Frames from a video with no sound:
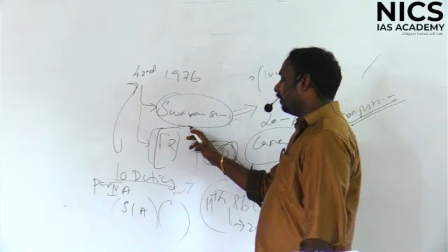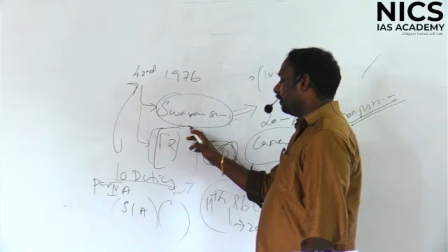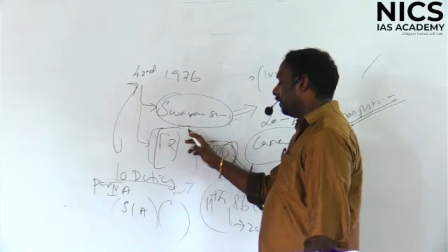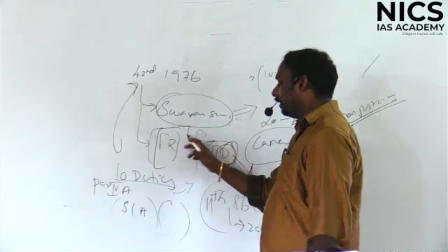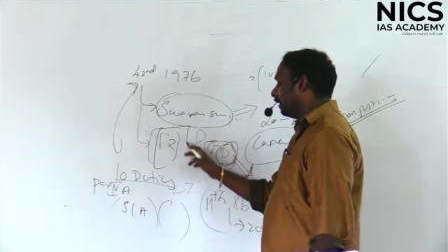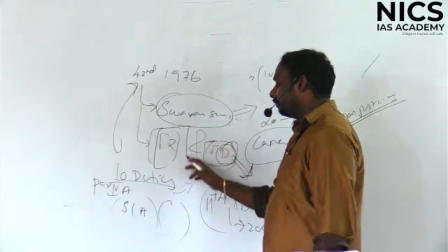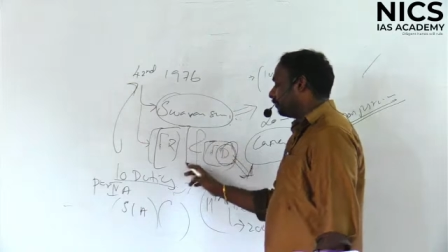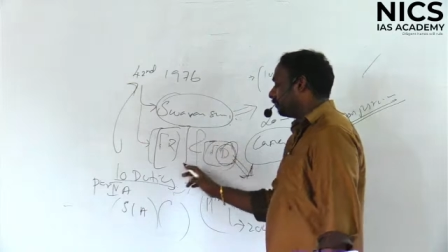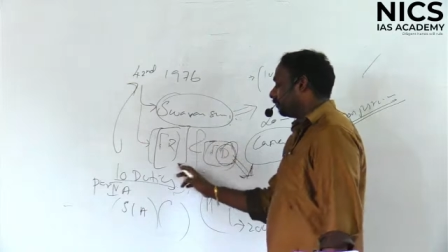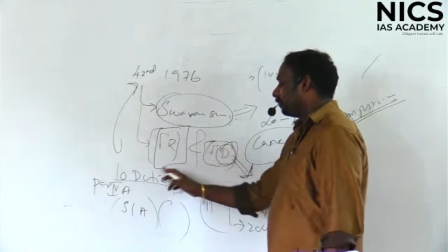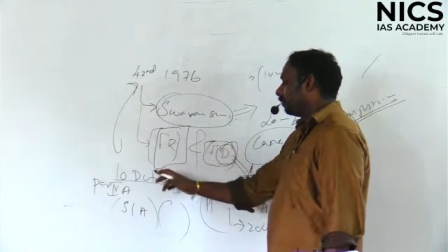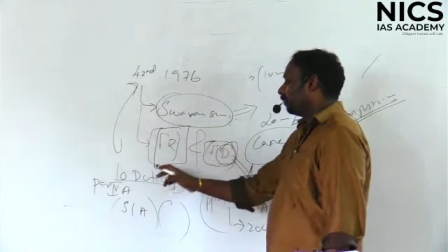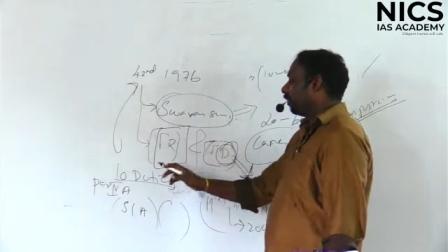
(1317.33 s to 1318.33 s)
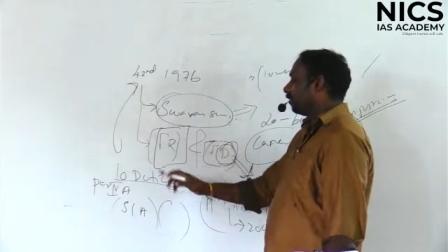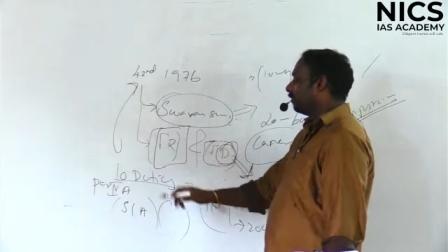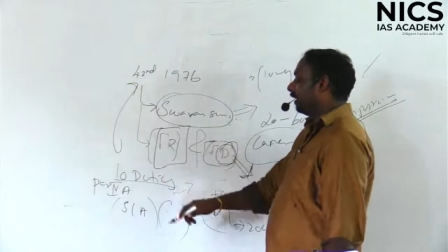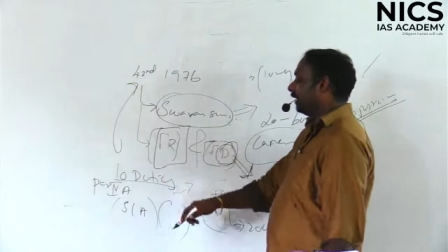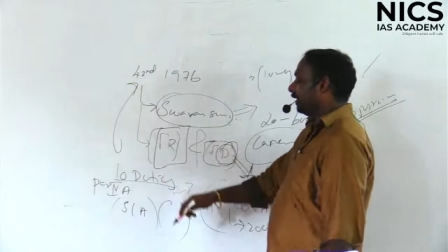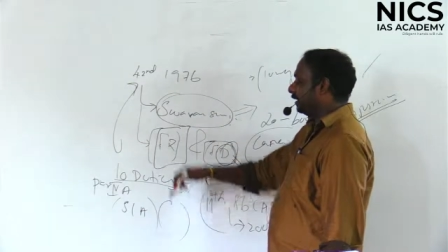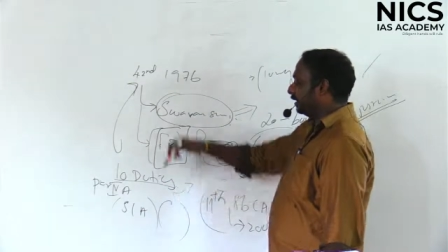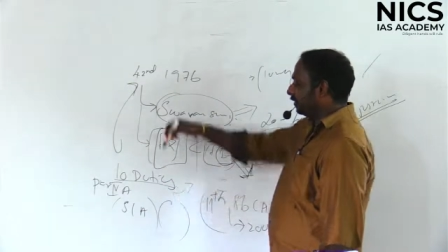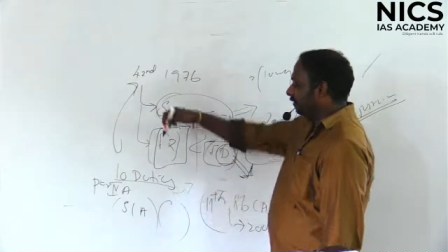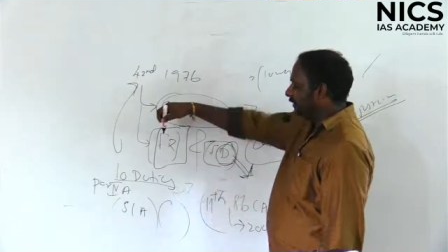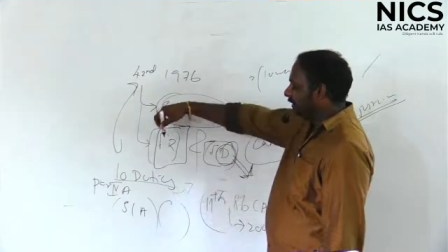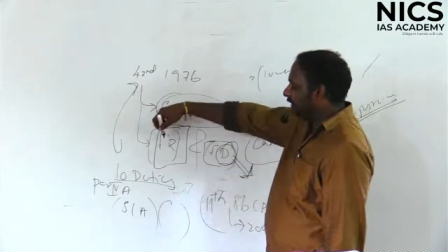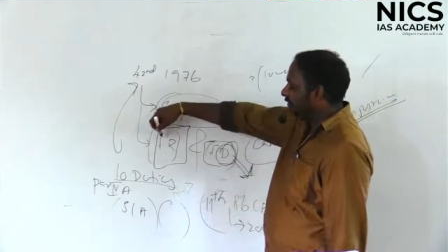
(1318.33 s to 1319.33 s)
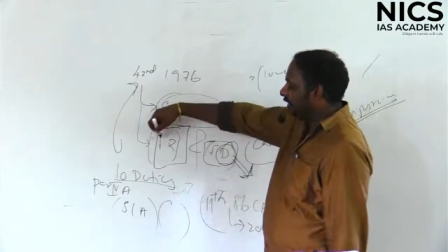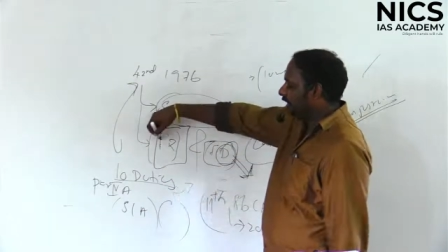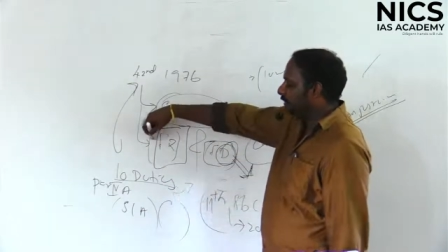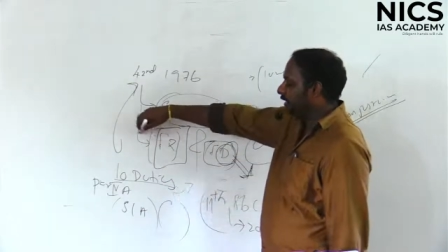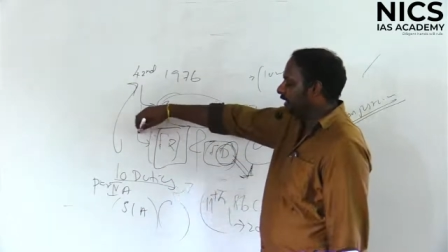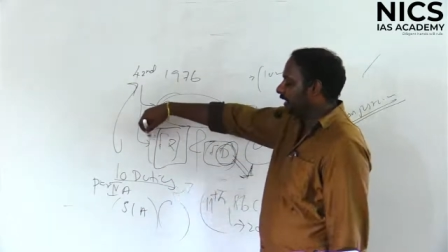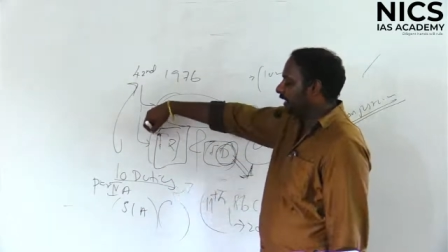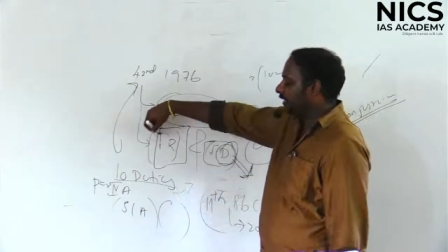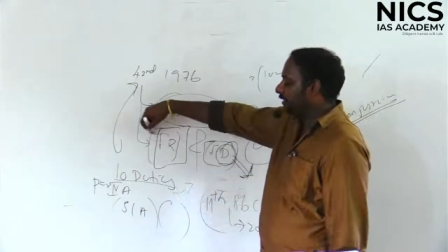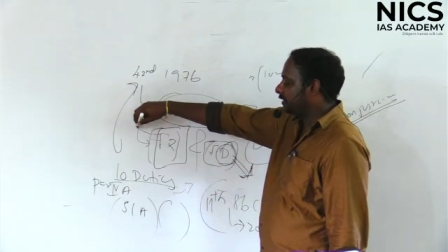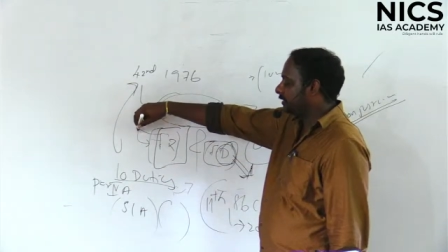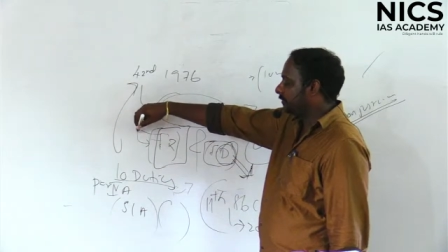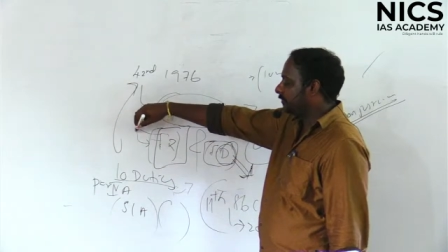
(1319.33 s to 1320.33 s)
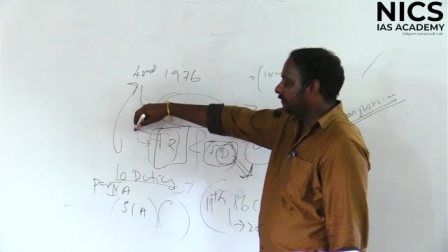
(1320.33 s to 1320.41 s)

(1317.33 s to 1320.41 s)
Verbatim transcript: will not violate it with the fundamental rights.